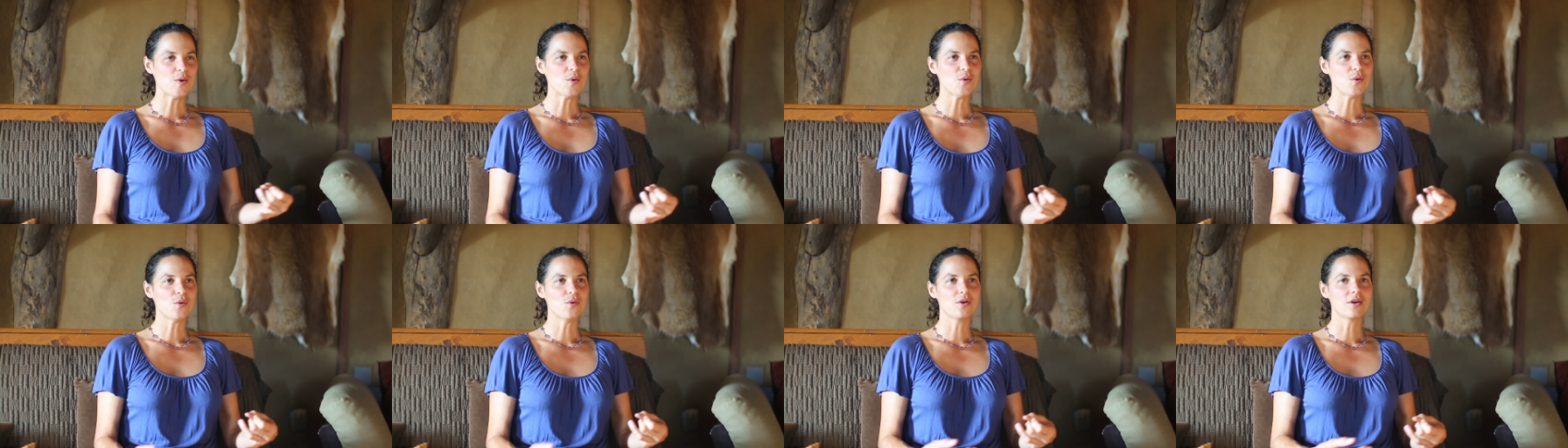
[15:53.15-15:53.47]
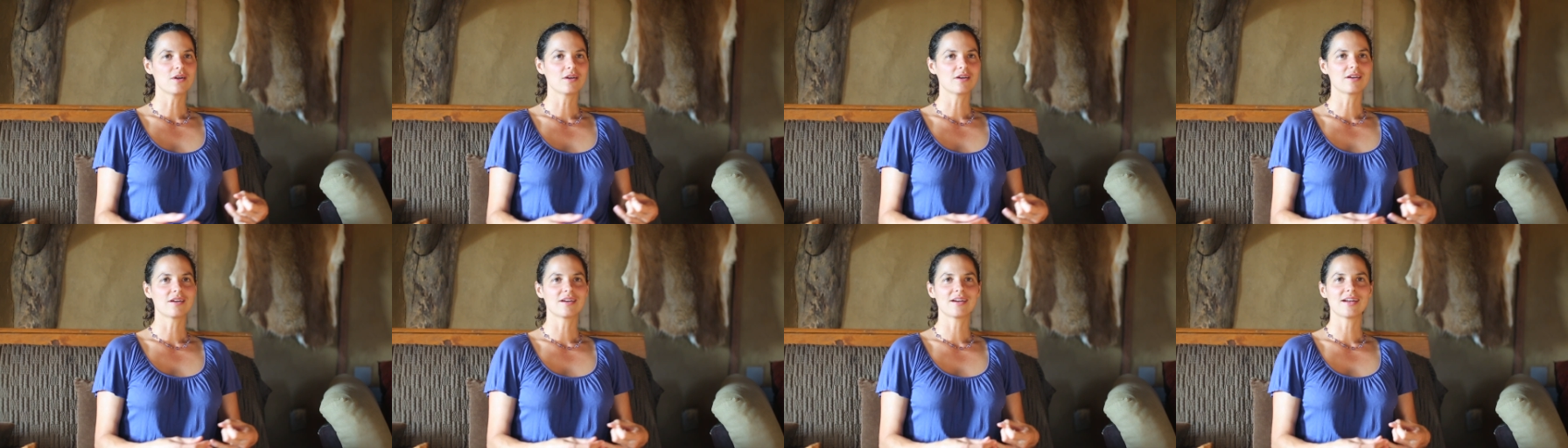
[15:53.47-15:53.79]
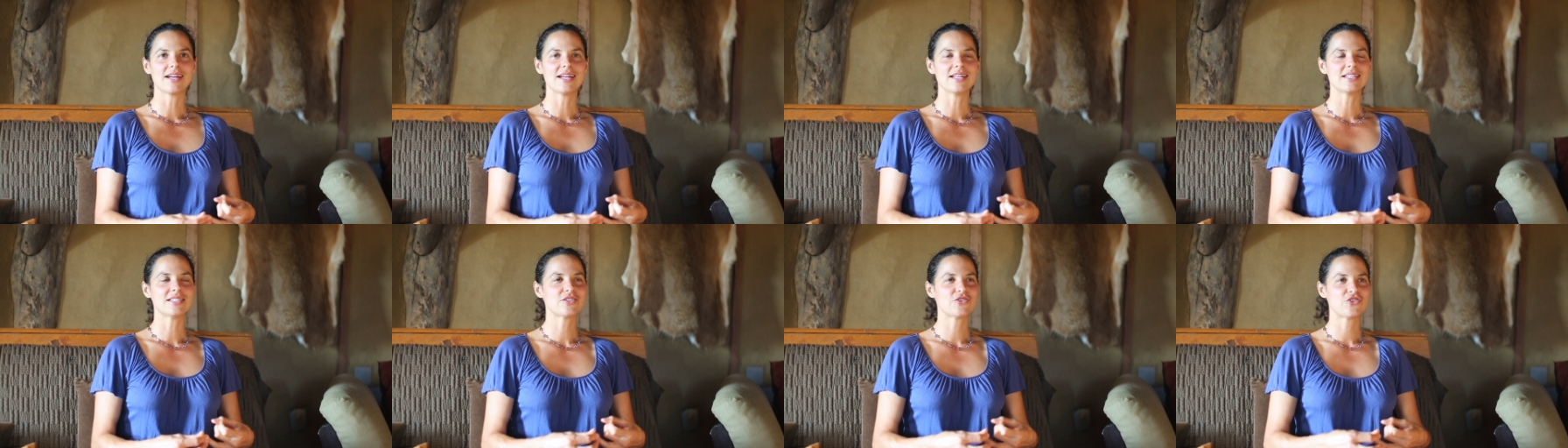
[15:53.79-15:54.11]
or
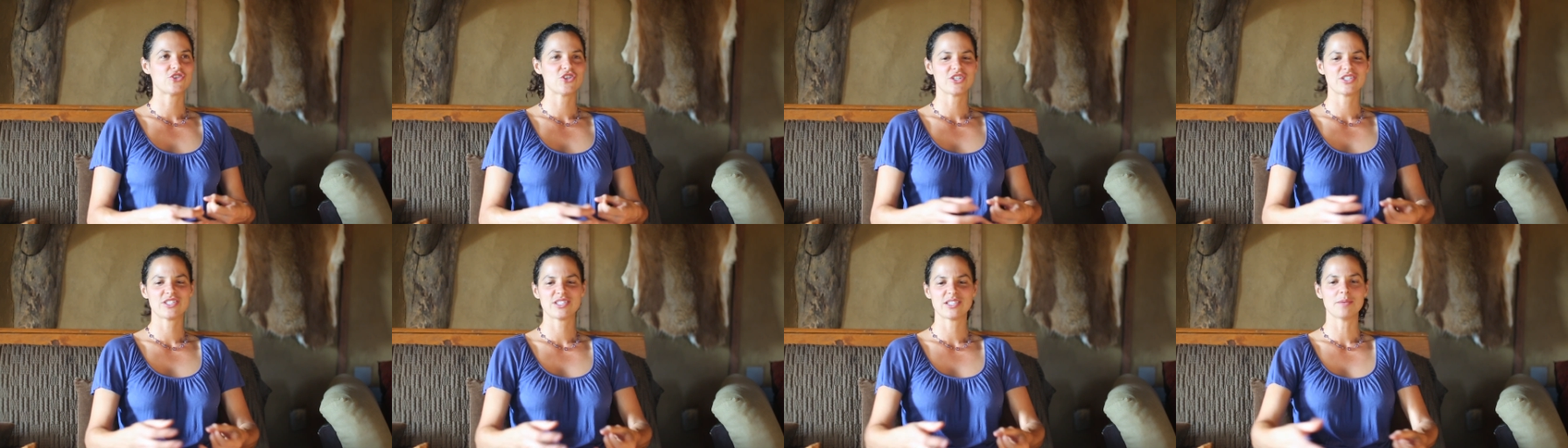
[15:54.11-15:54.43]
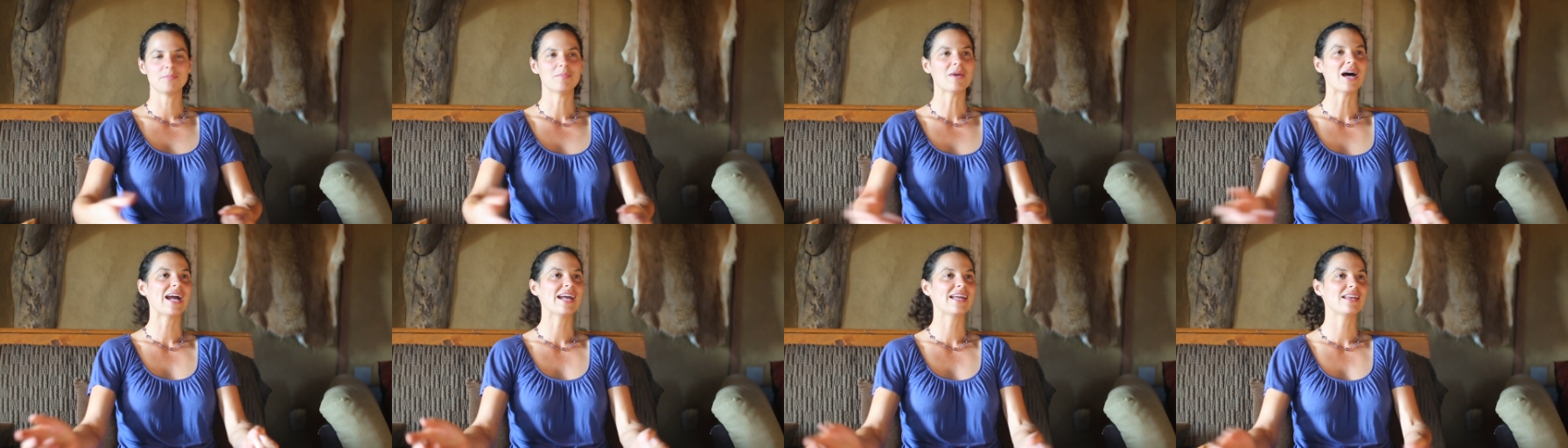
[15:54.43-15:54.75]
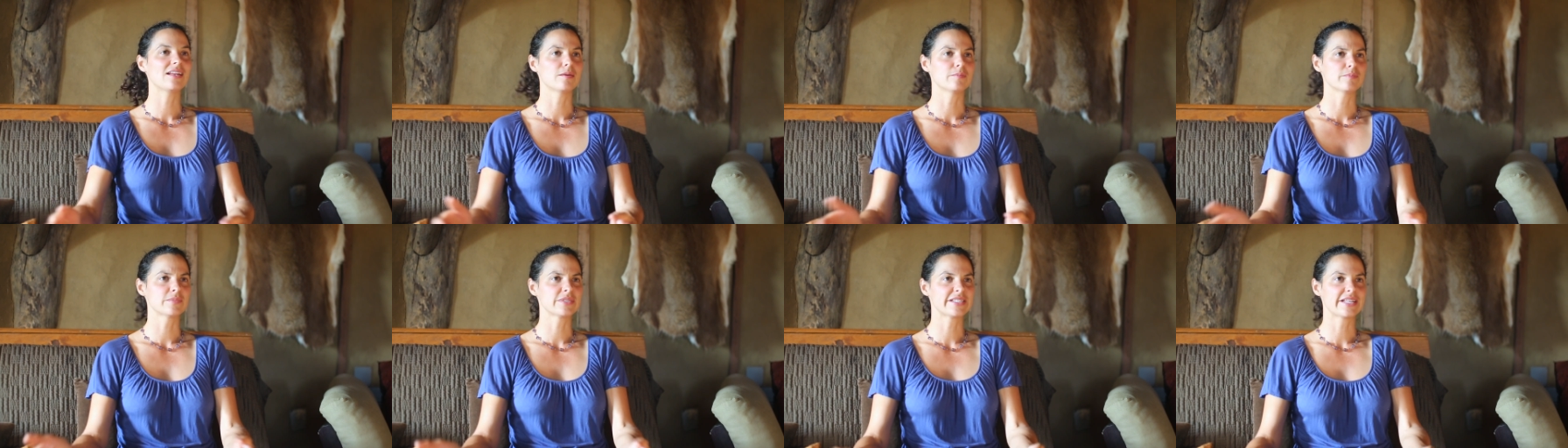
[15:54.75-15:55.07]
it's just some
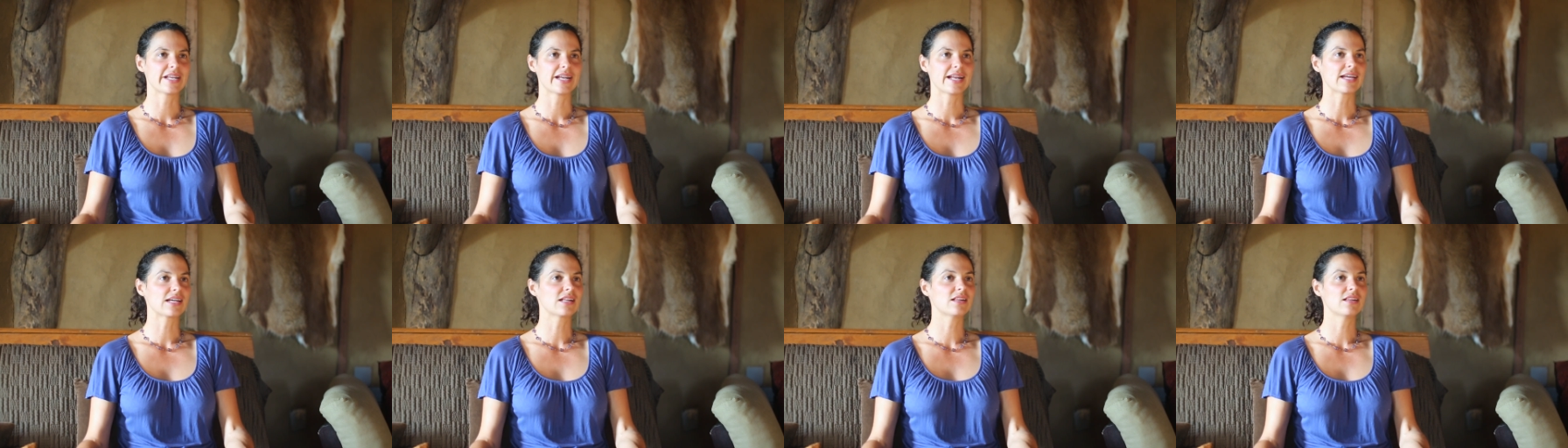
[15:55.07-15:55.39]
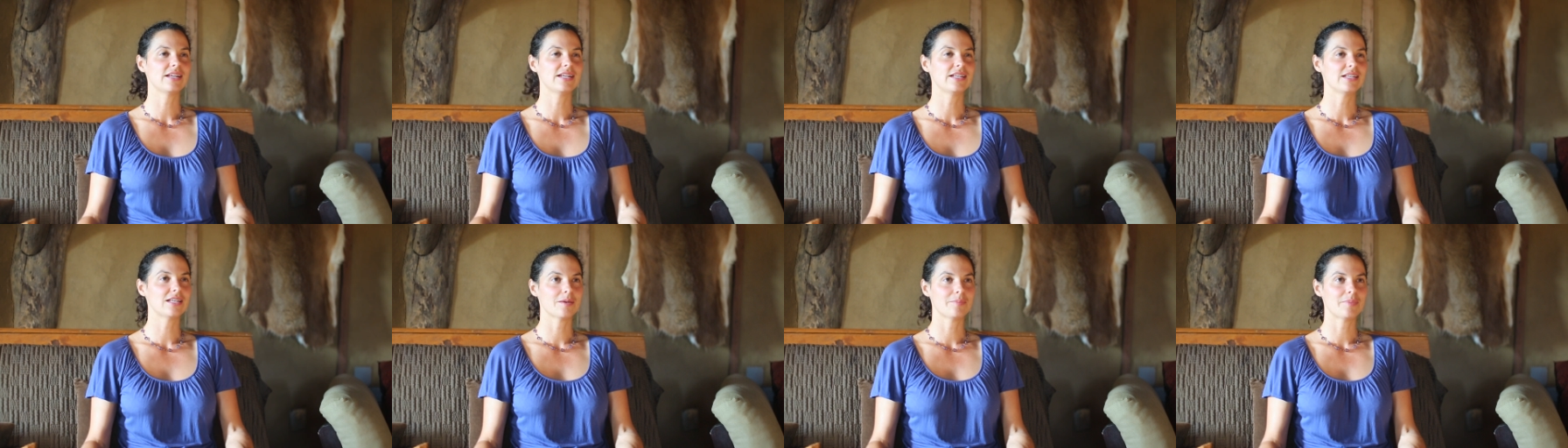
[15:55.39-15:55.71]
items that I cleaned